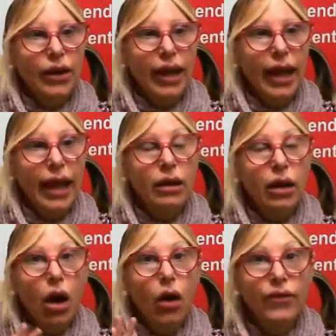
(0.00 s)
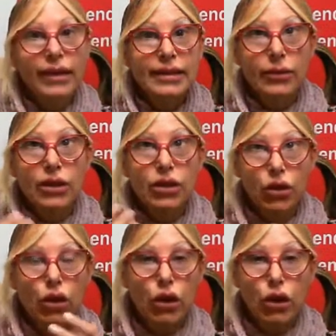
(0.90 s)
Okay, and obviously when
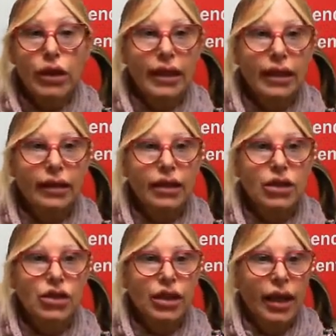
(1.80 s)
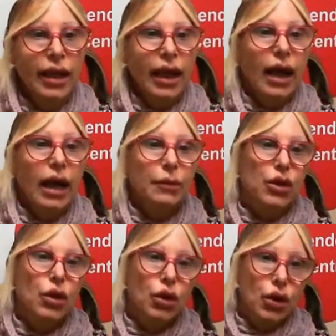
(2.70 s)
you're learning English,
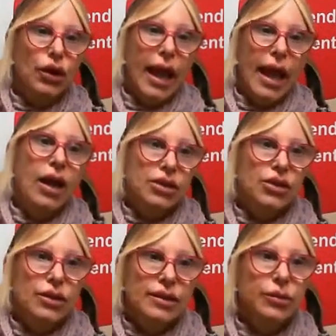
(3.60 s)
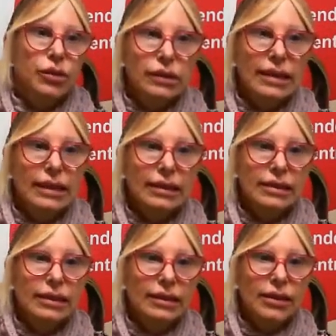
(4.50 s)
you learn how to do simple
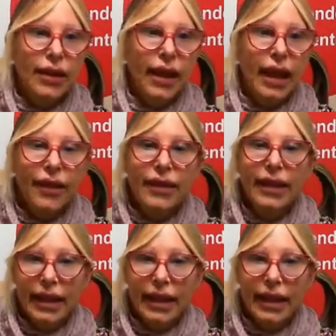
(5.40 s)
sentences. So they are the